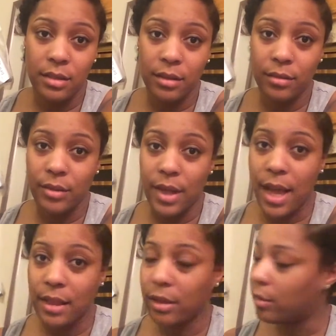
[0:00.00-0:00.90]
So they
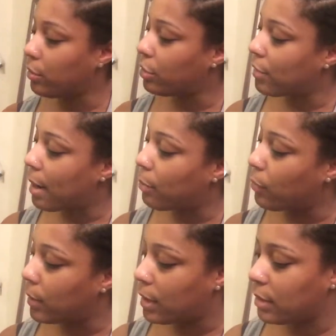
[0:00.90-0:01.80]
got the little strap
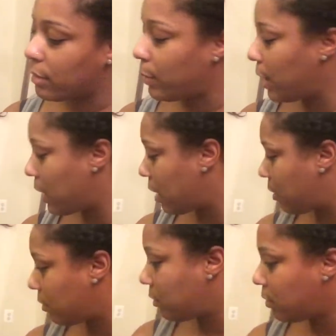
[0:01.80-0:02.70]
on it so we can
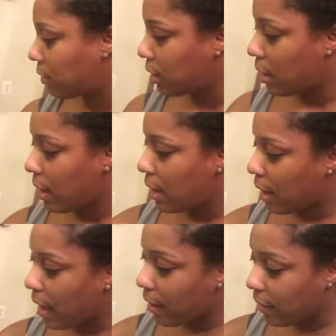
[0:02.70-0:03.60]

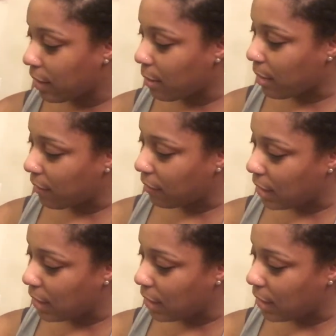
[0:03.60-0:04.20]
carry them if